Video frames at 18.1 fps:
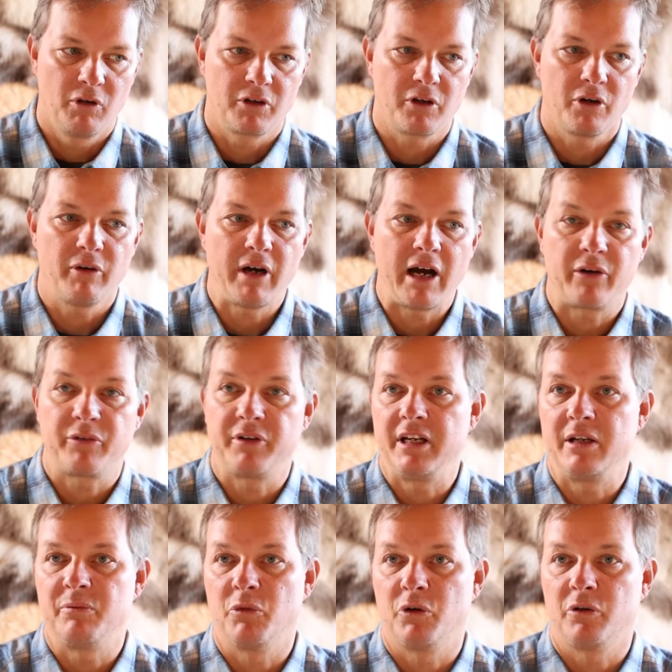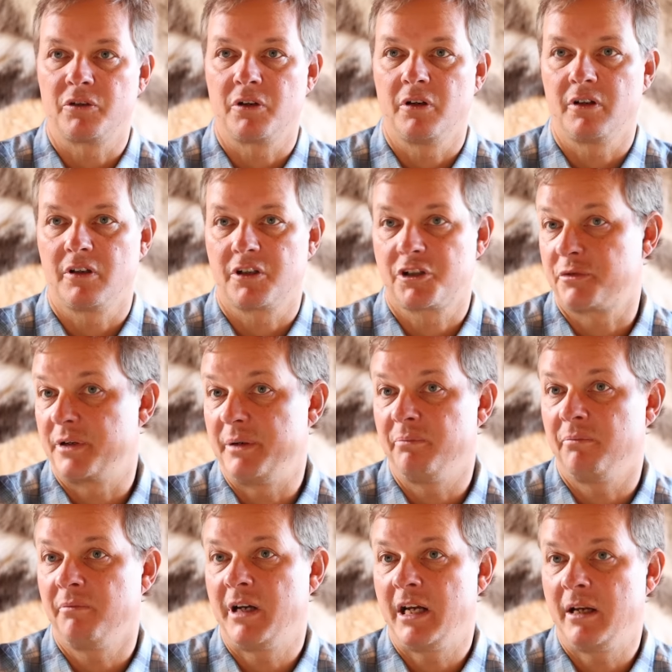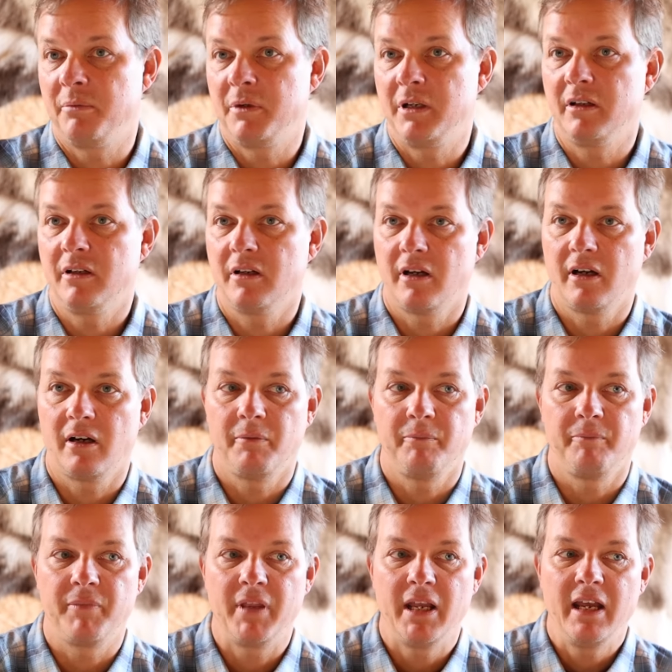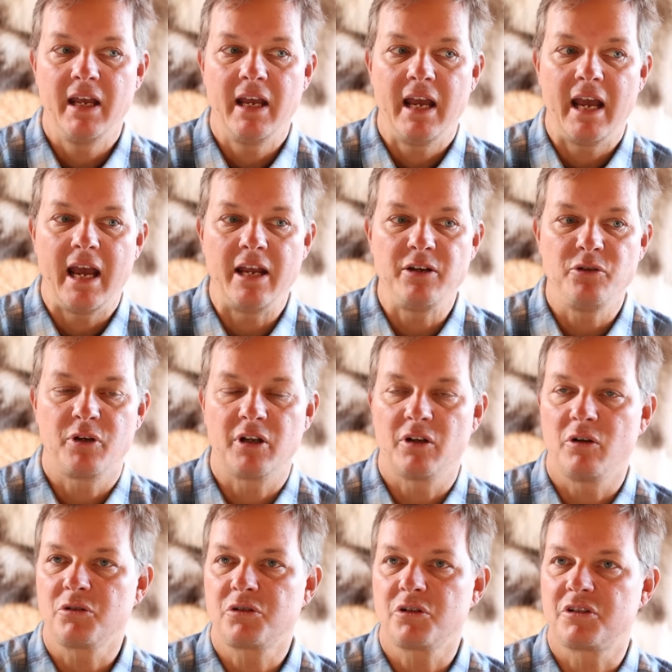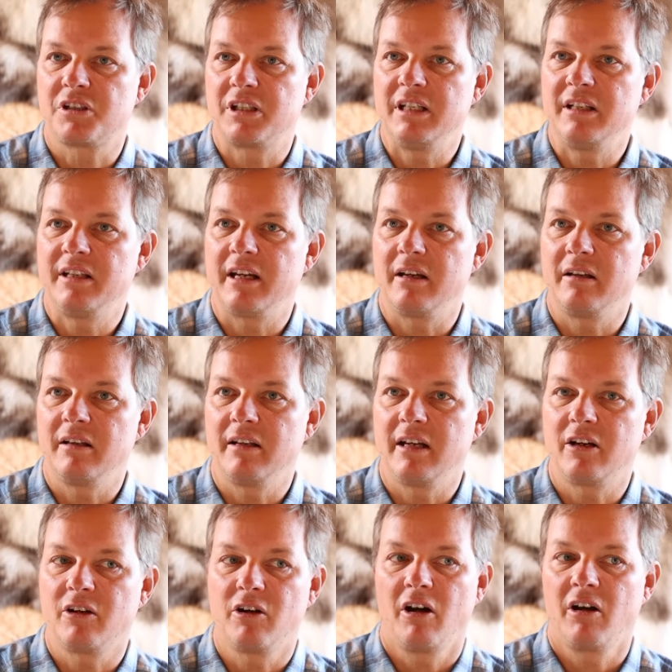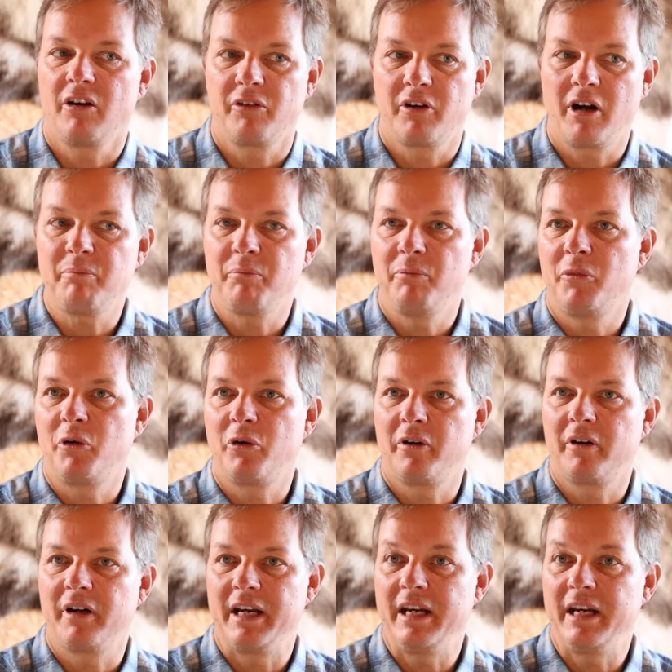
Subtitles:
go out and eat more shrimp maybe. And you can also see they color up more